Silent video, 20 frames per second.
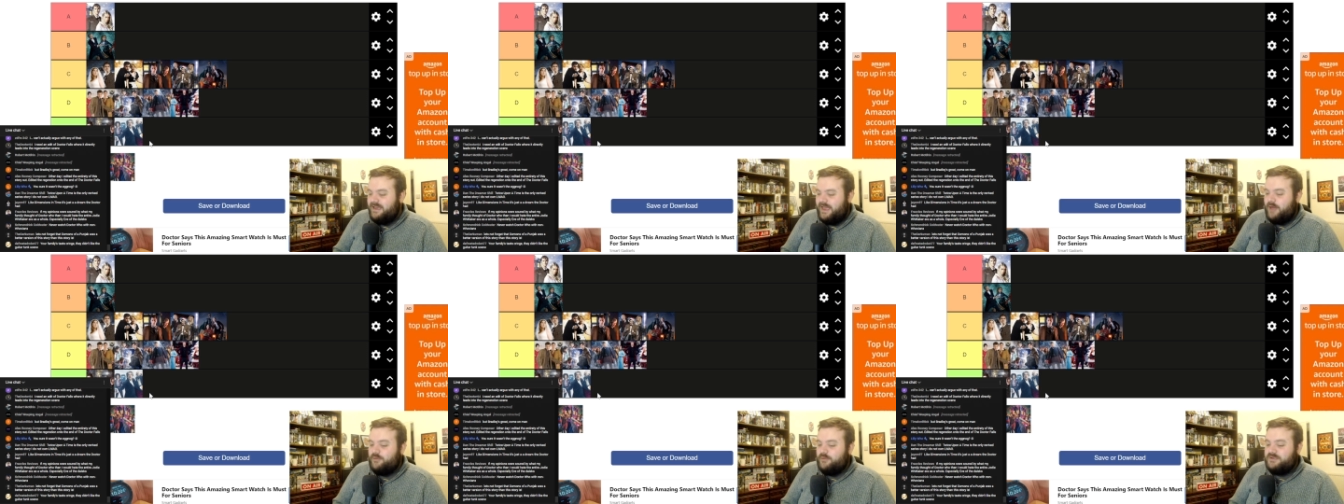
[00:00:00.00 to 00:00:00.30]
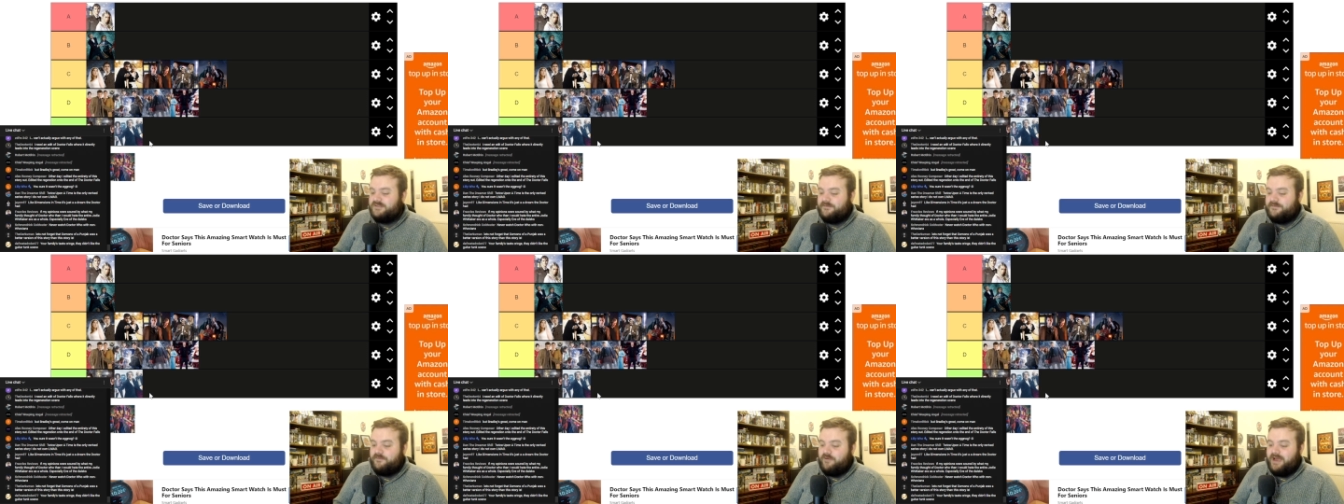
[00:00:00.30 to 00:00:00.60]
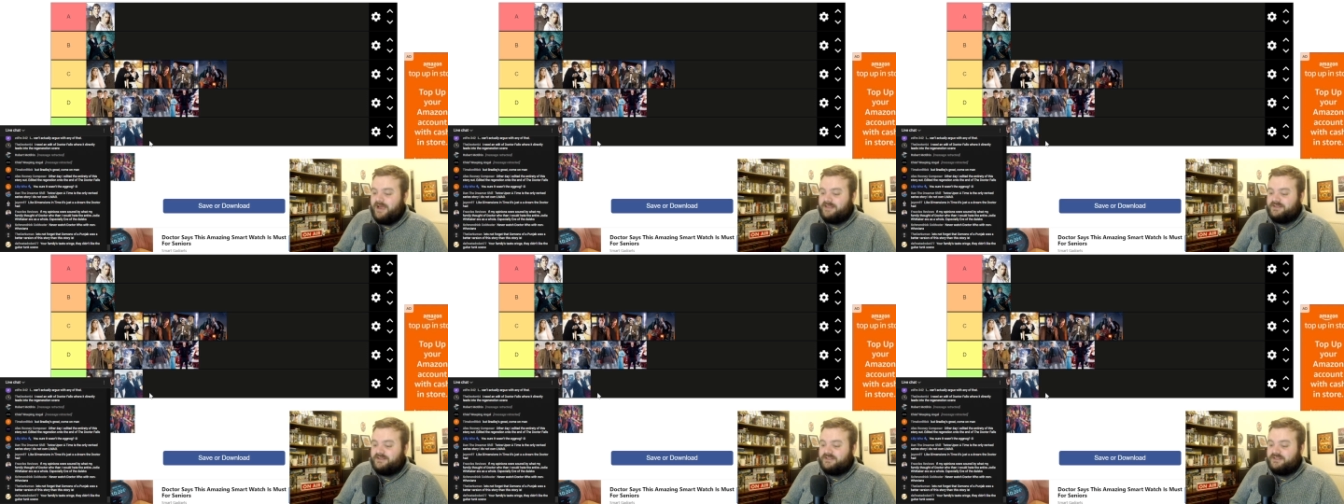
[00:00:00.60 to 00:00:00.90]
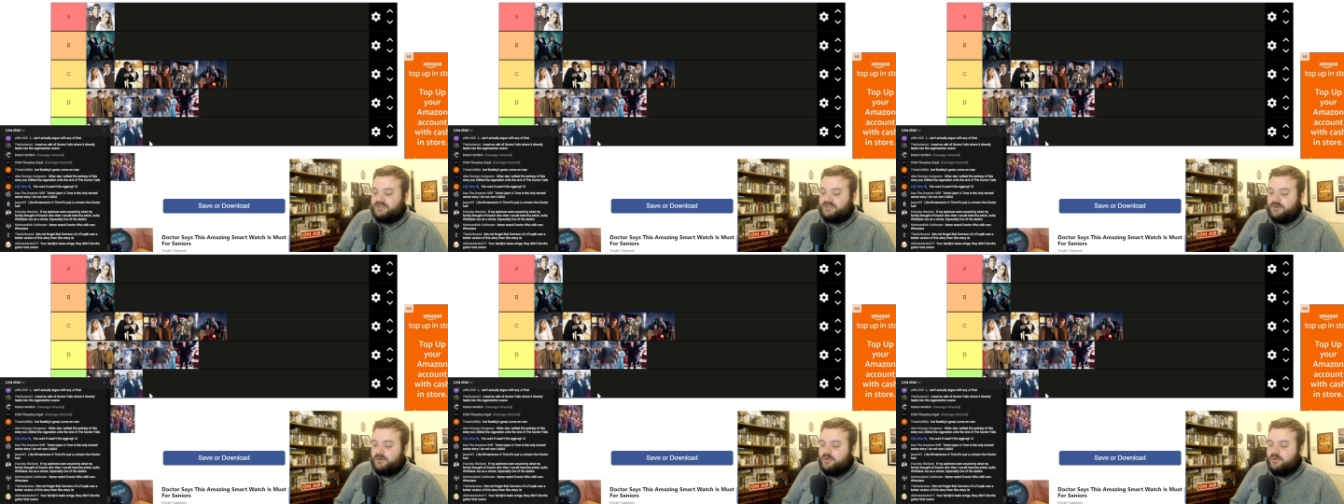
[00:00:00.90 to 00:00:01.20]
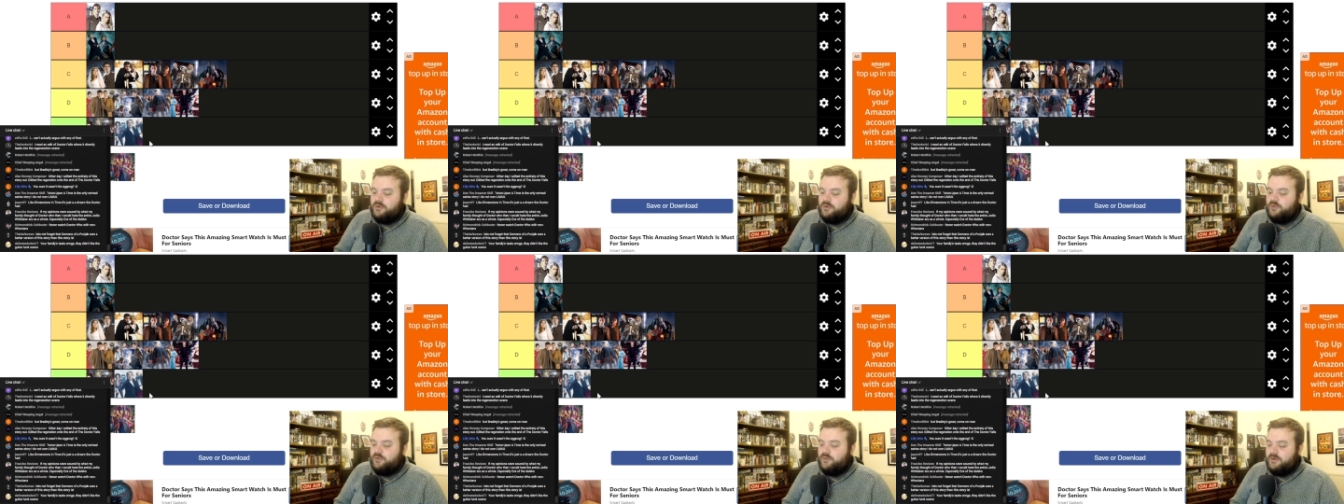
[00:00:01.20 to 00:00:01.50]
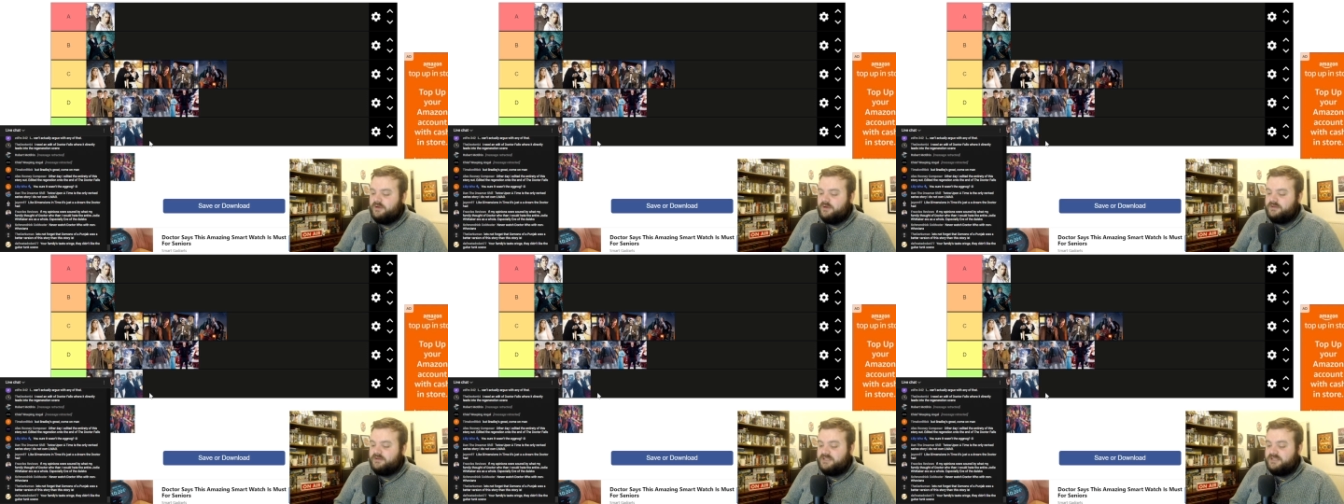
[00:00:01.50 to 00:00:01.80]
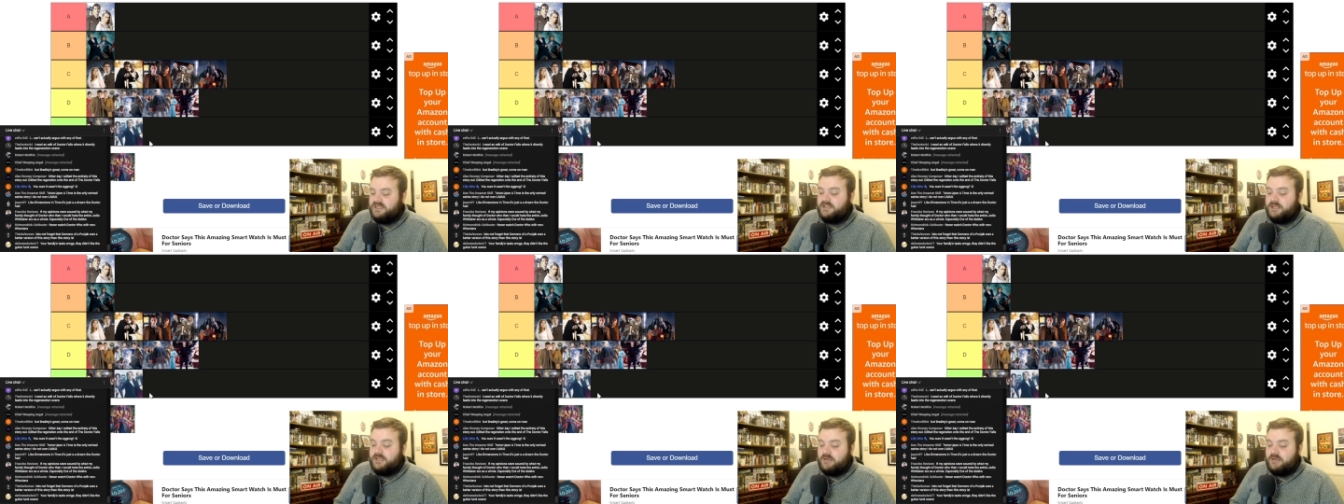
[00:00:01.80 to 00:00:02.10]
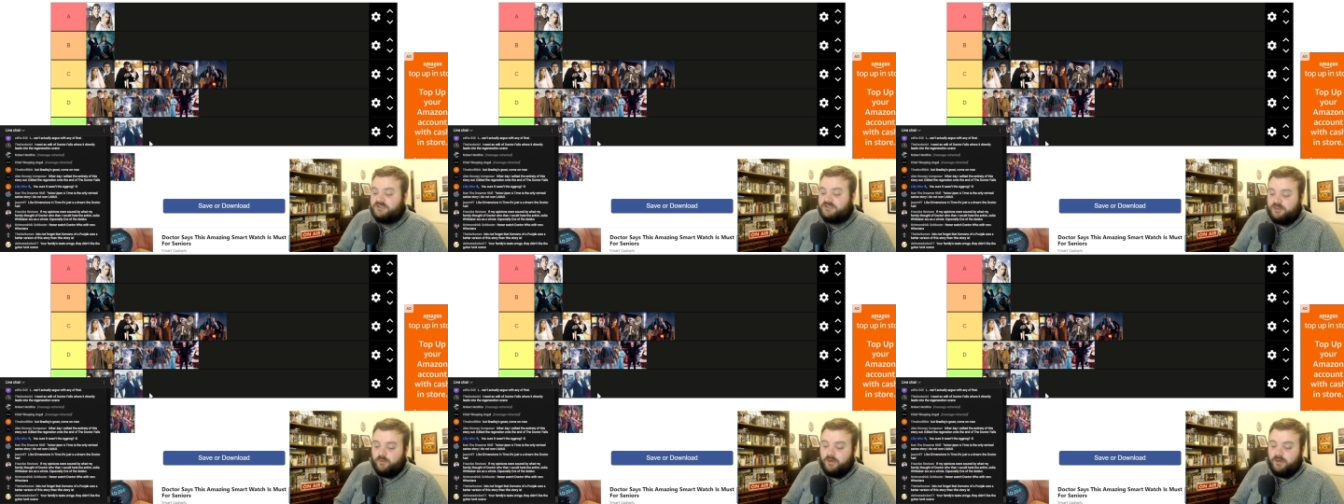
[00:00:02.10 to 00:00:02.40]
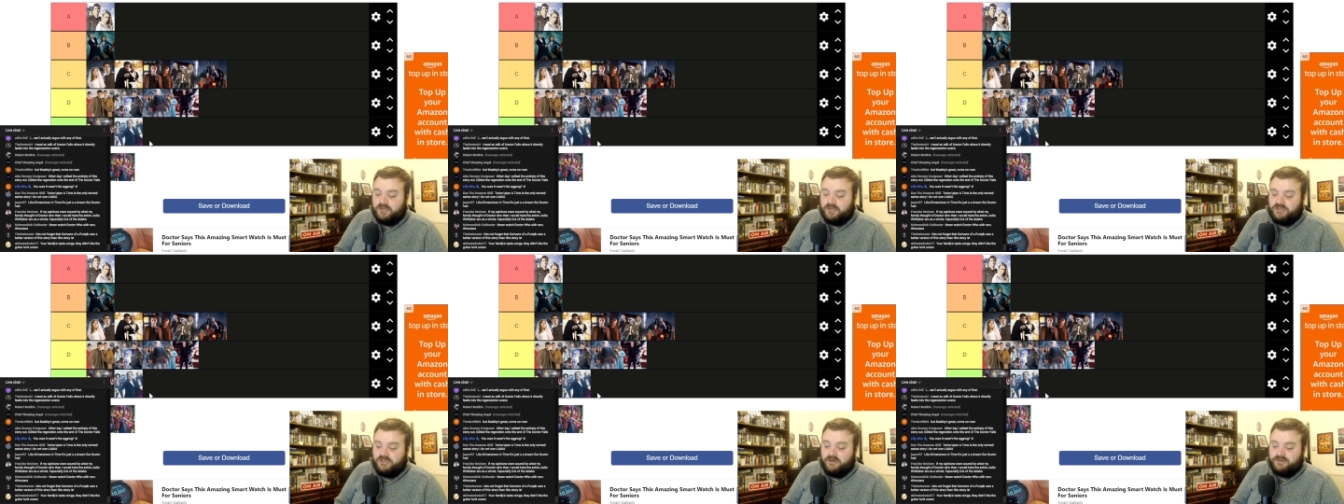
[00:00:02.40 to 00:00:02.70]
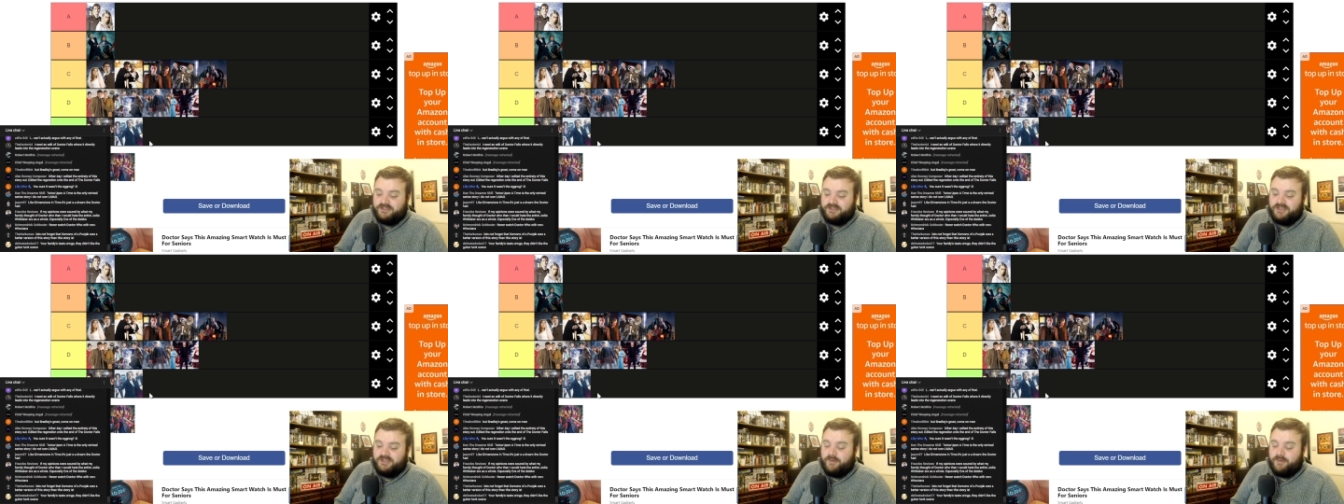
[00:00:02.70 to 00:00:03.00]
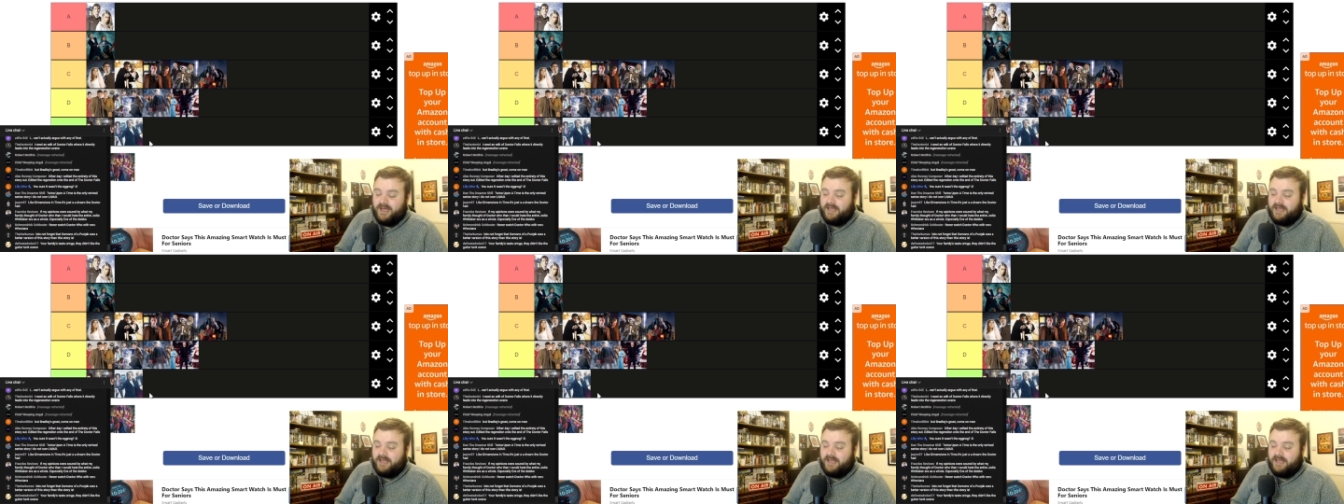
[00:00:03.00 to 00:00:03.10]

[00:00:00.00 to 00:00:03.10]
It was friends who did used to watch Doctor Who,